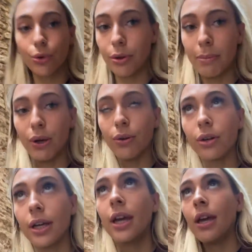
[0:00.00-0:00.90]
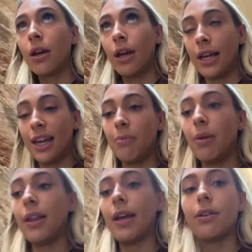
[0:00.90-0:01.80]
the milk and keep
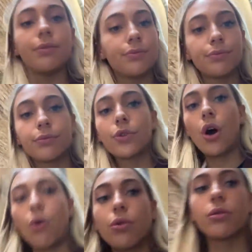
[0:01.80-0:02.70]
it like cold.